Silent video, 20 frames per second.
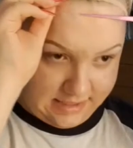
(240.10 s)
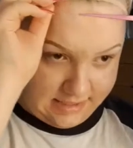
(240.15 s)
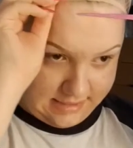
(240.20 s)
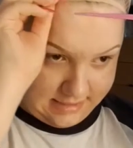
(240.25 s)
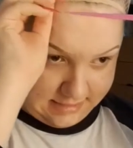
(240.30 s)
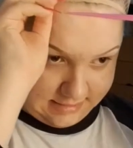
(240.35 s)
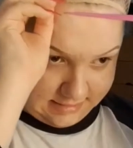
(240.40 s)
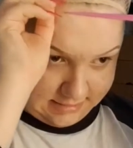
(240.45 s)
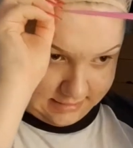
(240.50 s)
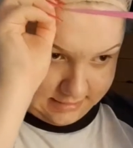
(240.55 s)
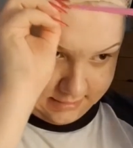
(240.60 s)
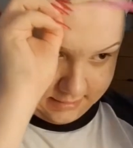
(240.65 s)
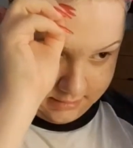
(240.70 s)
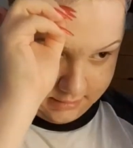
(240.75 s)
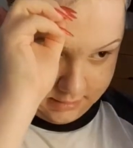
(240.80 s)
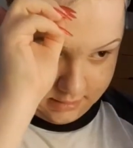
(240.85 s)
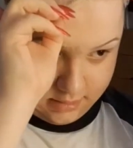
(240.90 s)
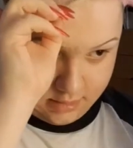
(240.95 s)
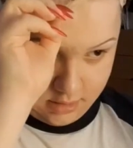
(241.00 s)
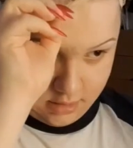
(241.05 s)
is
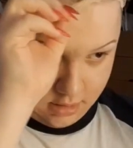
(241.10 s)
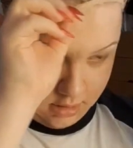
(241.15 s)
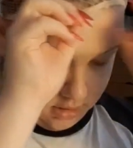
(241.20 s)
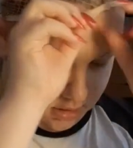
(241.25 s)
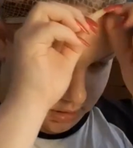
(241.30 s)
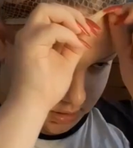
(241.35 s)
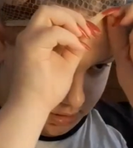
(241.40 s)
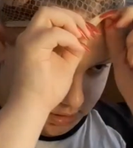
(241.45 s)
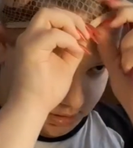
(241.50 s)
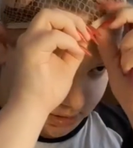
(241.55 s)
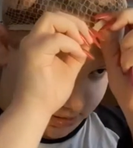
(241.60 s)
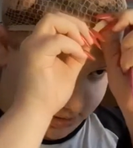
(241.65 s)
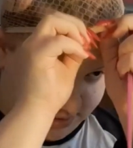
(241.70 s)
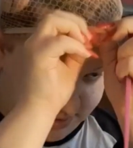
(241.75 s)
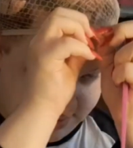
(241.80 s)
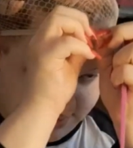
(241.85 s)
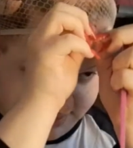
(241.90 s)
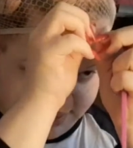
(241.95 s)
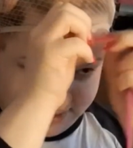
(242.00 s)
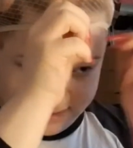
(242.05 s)

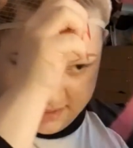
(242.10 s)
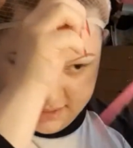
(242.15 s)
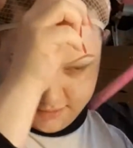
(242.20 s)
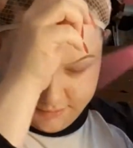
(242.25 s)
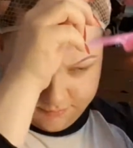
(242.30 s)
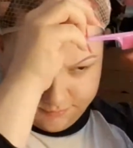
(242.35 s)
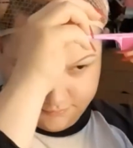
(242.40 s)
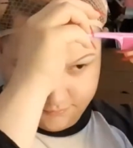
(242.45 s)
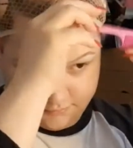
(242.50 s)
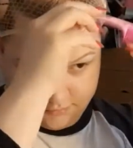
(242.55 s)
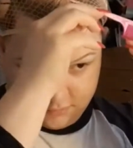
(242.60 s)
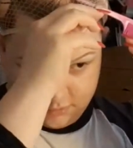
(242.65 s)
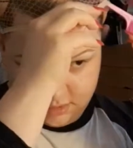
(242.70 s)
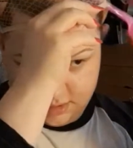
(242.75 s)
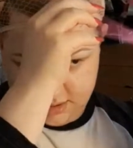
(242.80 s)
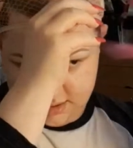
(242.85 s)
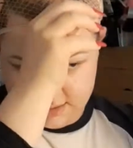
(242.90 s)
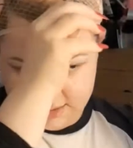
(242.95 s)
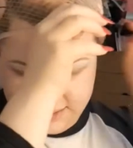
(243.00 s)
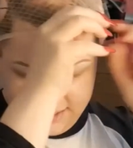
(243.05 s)
underneath it
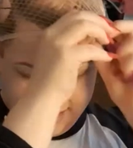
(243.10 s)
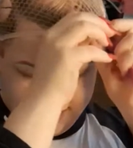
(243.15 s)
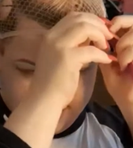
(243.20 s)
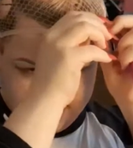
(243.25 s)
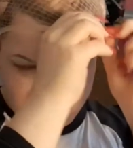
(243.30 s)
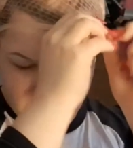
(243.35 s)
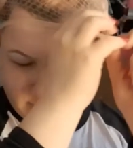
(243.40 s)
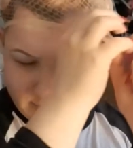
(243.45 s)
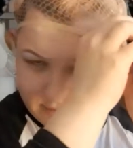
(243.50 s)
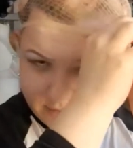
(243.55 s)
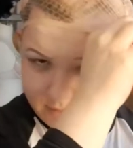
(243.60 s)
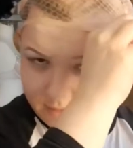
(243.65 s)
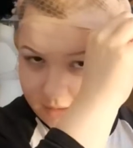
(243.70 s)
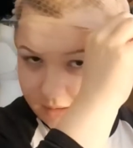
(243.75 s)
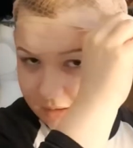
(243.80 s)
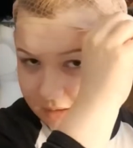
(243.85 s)
at the hairline.